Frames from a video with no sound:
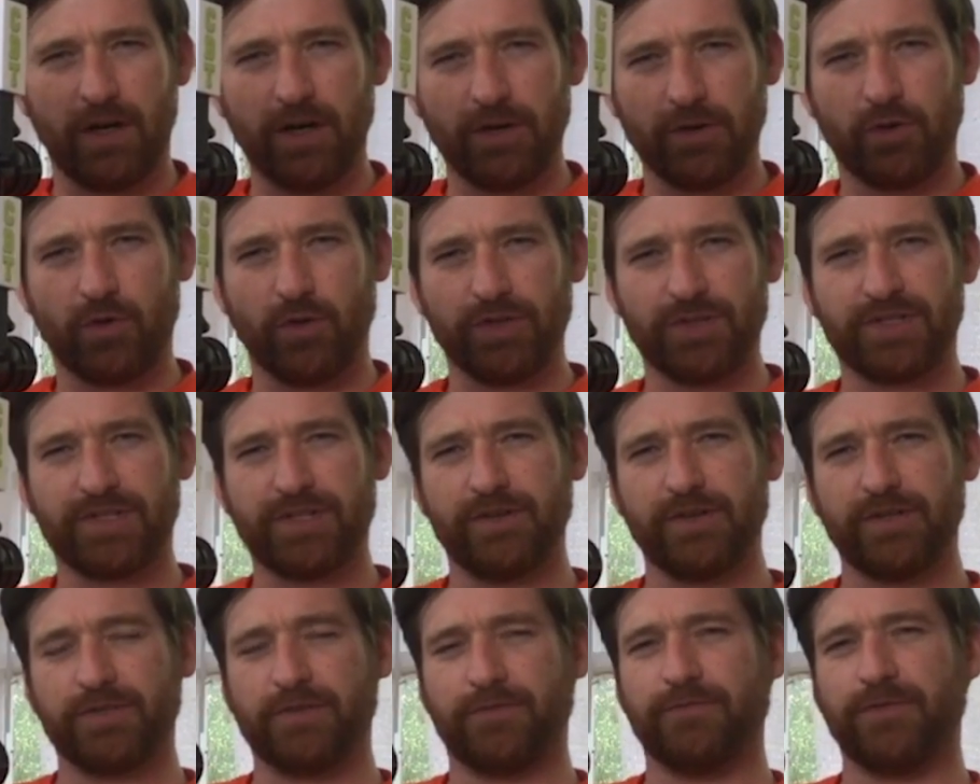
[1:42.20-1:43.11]
hard court
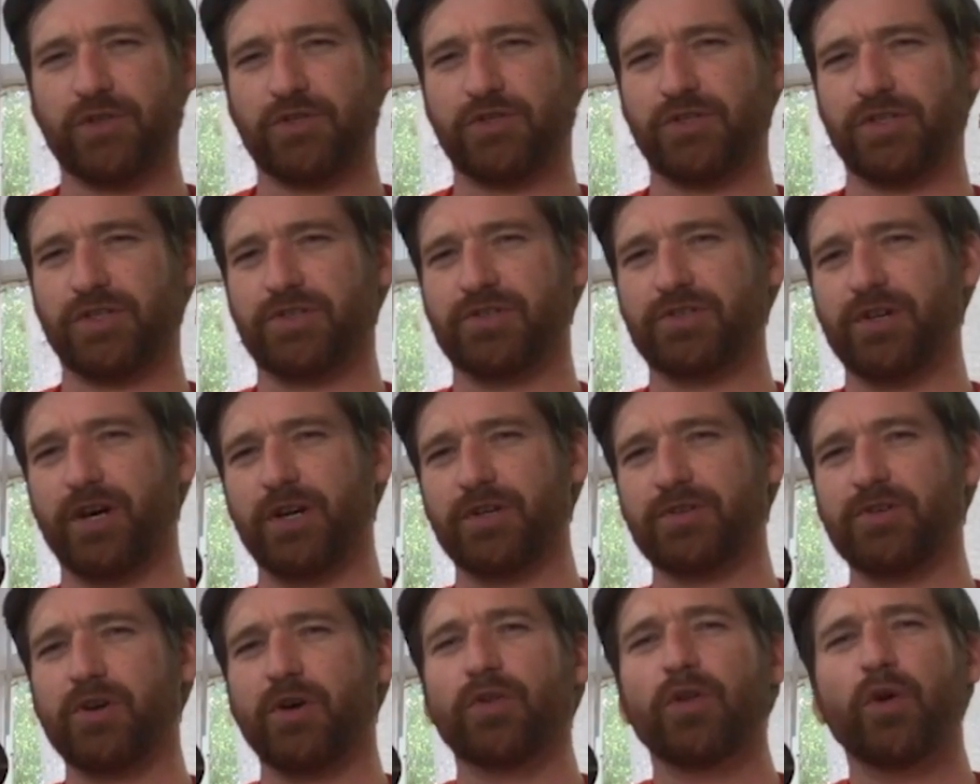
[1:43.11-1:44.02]
series officially
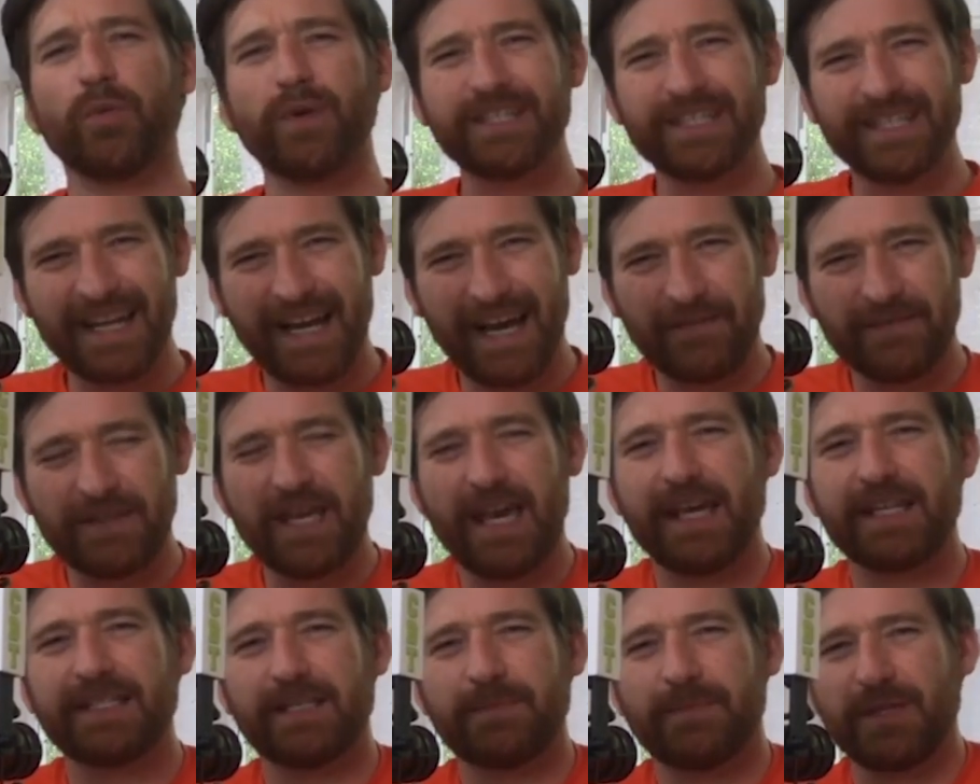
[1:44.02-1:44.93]
starts, although we did have the
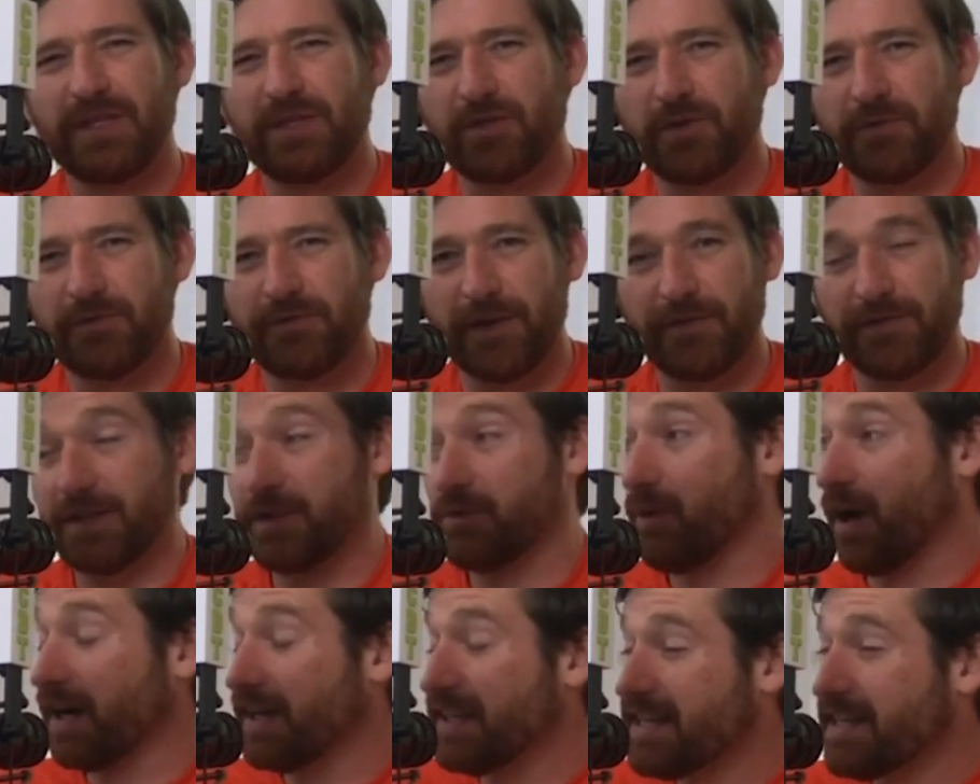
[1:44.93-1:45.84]
ATP 250
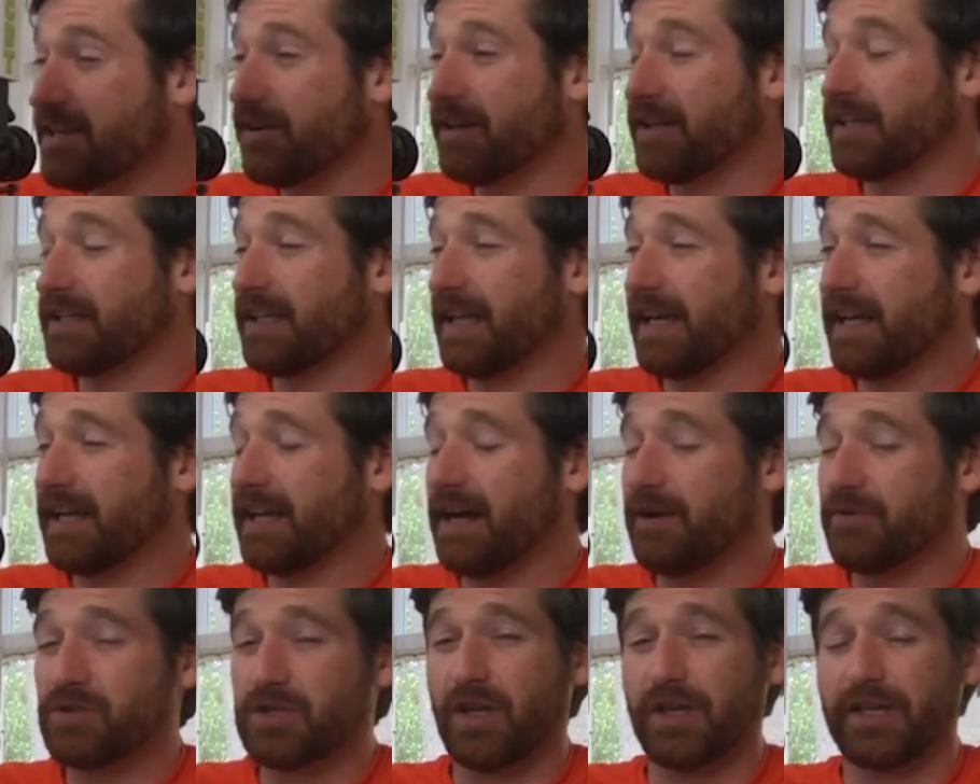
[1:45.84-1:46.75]
right here in Atlanta.
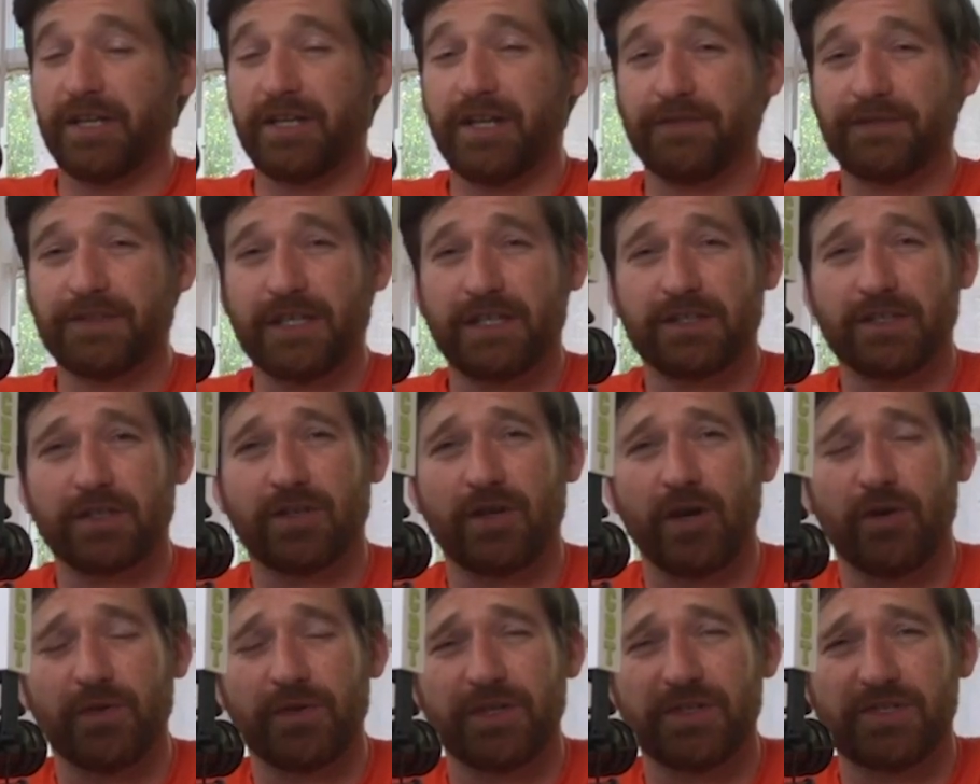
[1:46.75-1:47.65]
I was lucky enough to get to
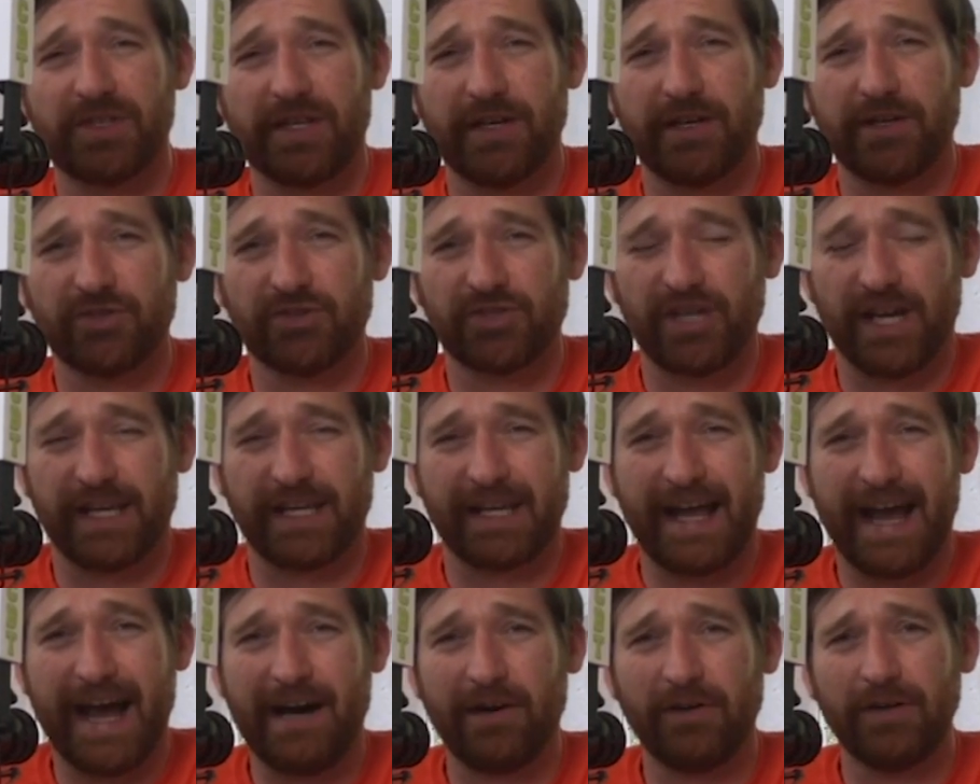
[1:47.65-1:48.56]
go this year and check
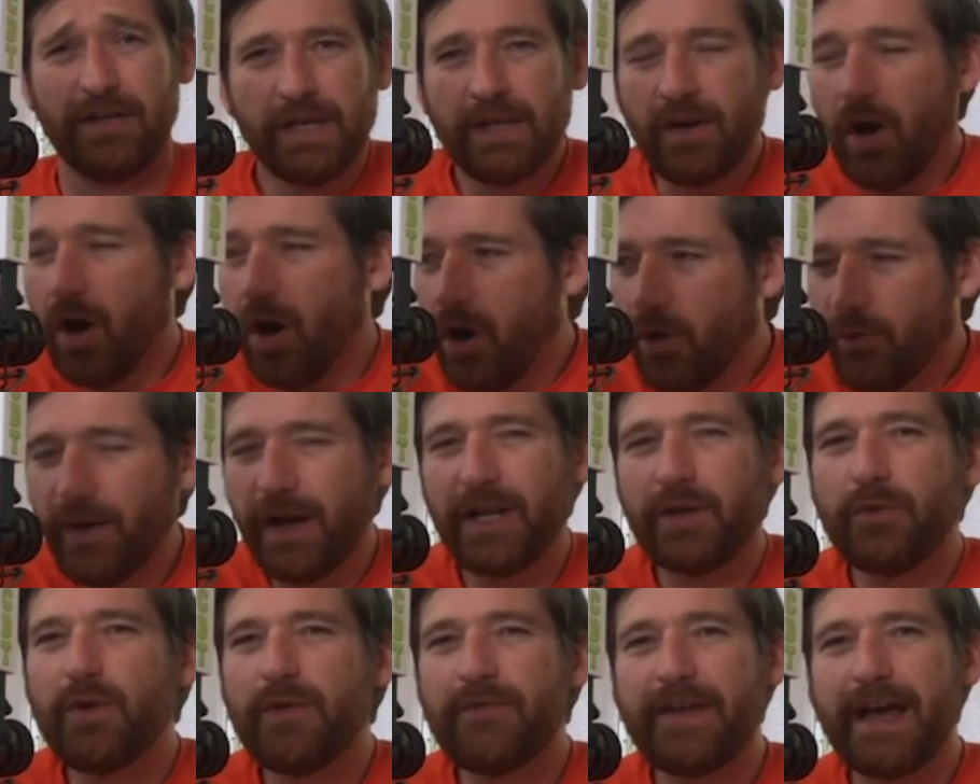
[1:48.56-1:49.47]
it out. And
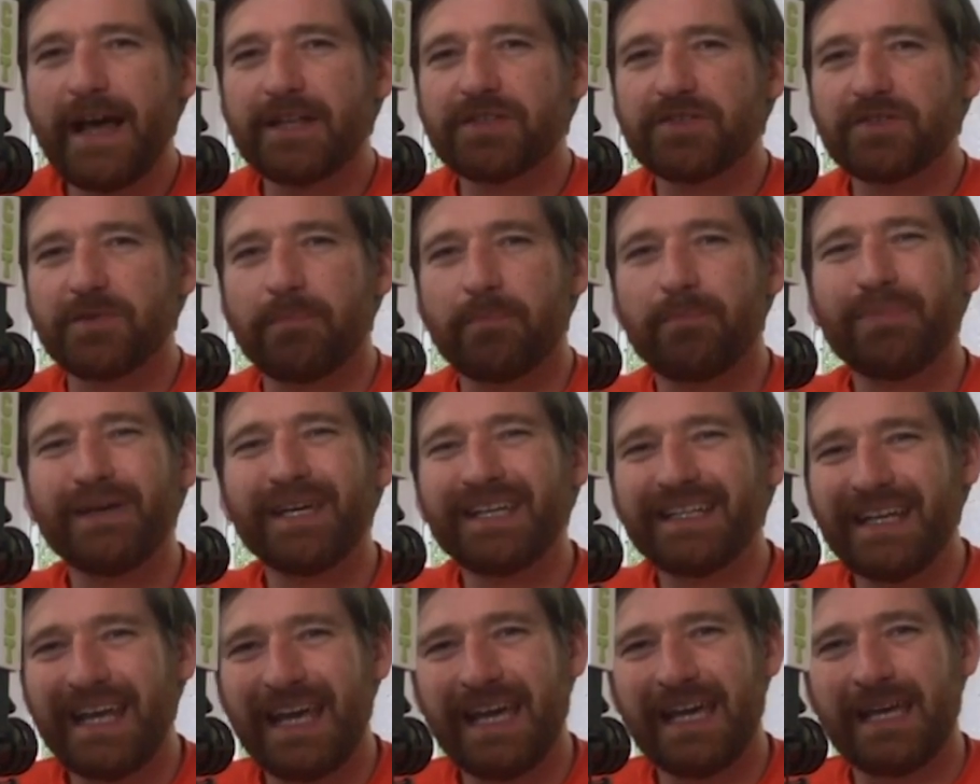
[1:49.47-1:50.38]
already we've got some
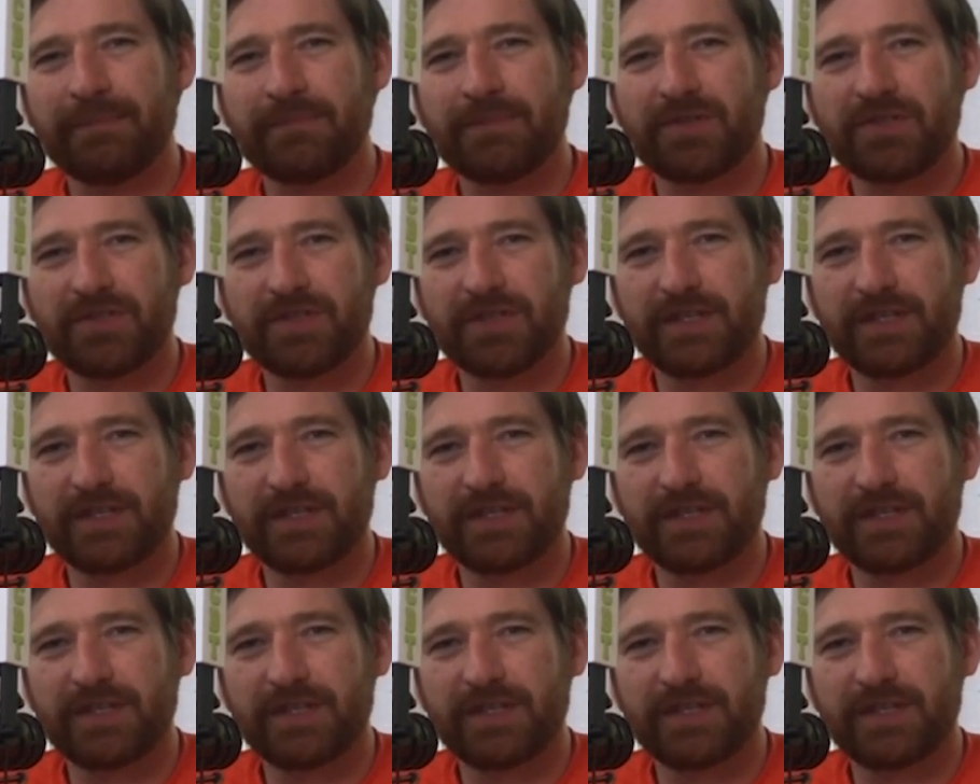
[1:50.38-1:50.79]
big names